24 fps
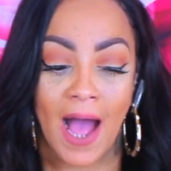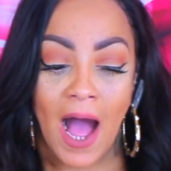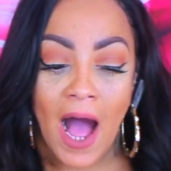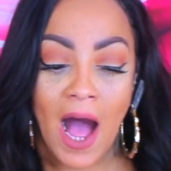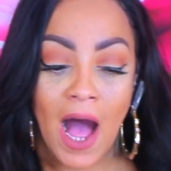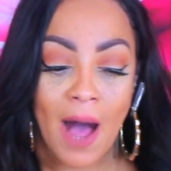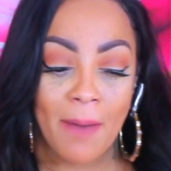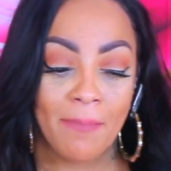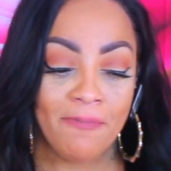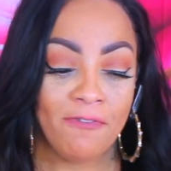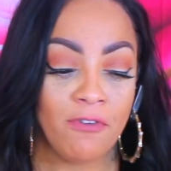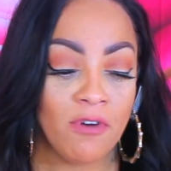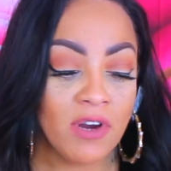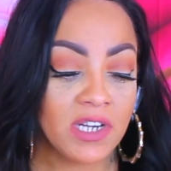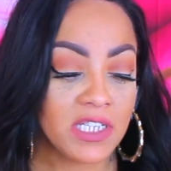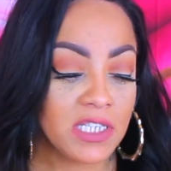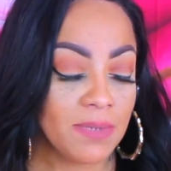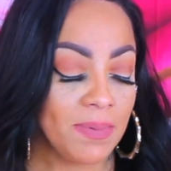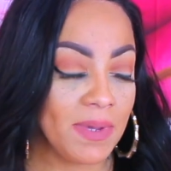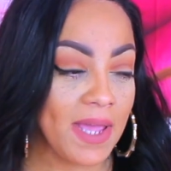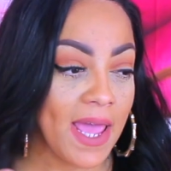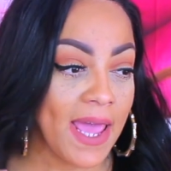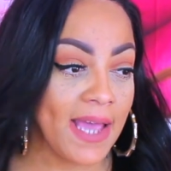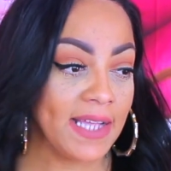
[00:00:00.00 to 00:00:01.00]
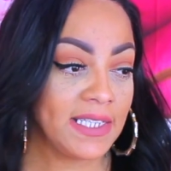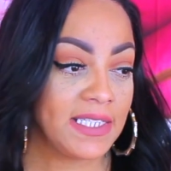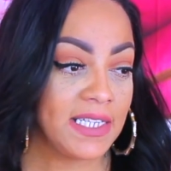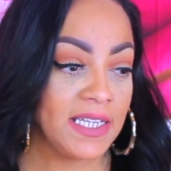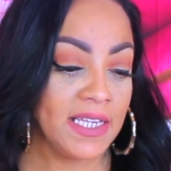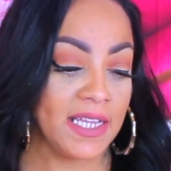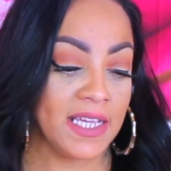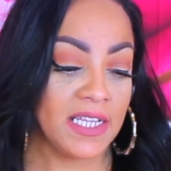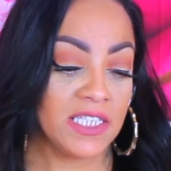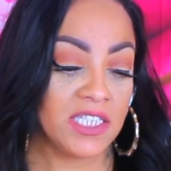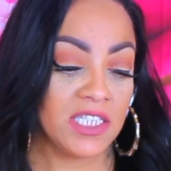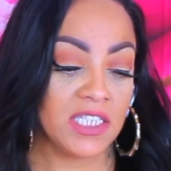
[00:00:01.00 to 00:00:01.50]
Um, for it to be
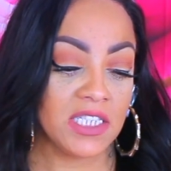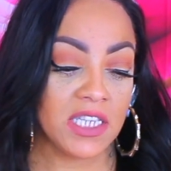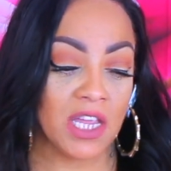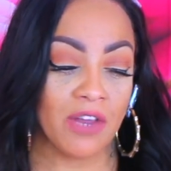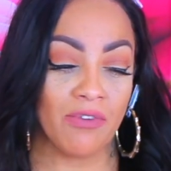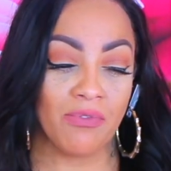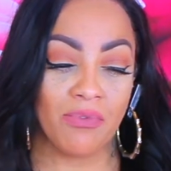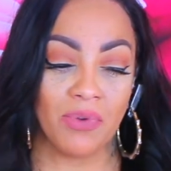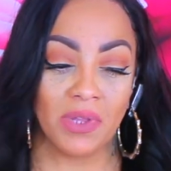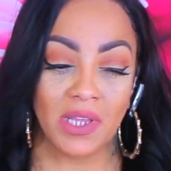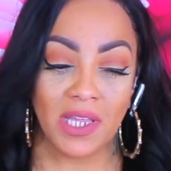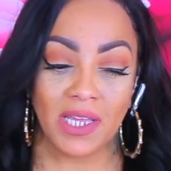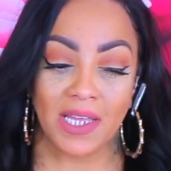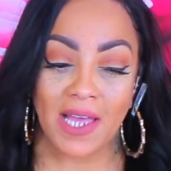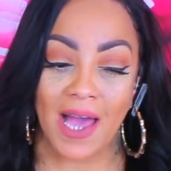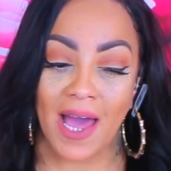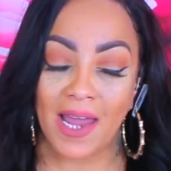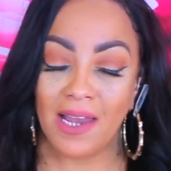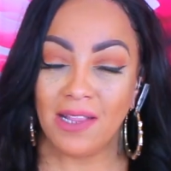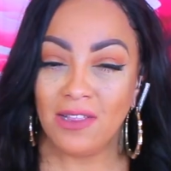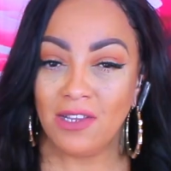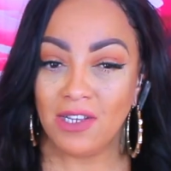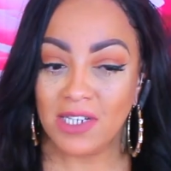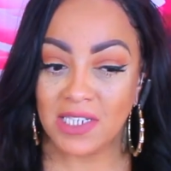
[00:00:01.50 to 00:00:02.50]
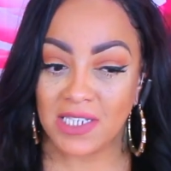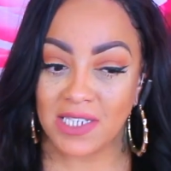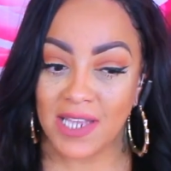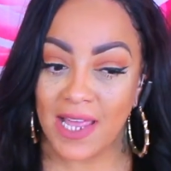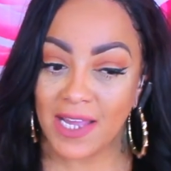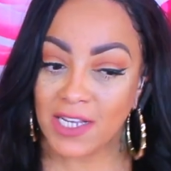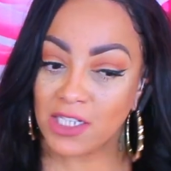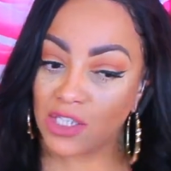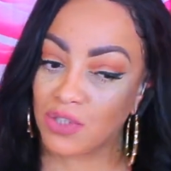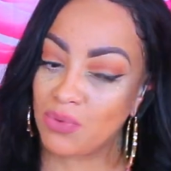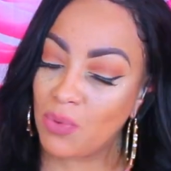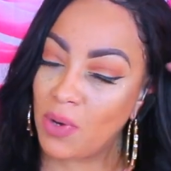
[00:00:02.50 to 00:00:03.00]
18 inches, it really kind of looks
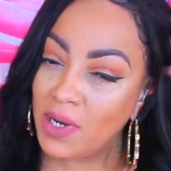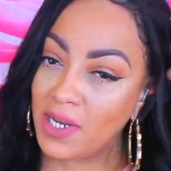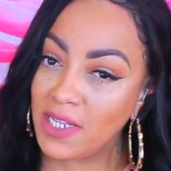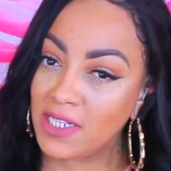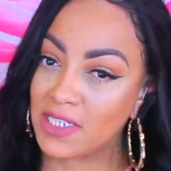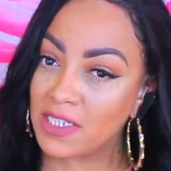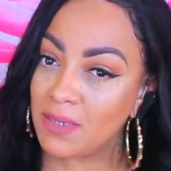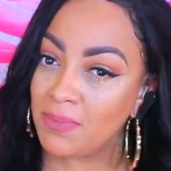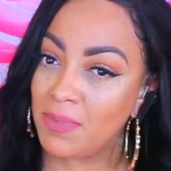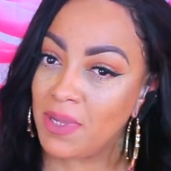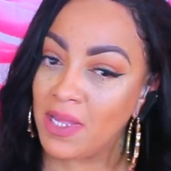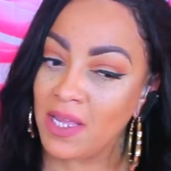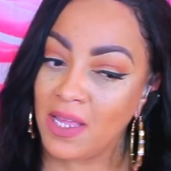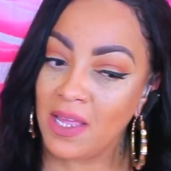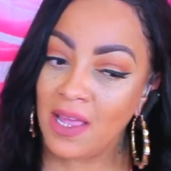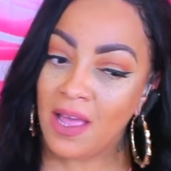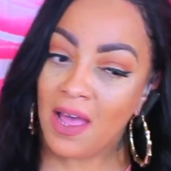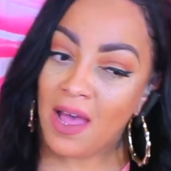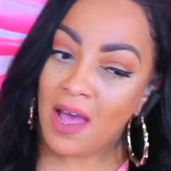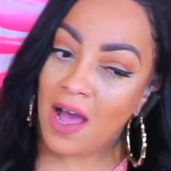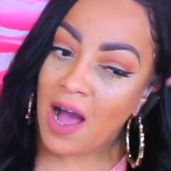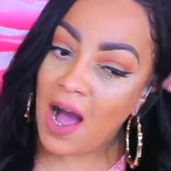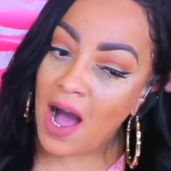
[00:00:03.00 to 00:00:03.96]
like 20 to me.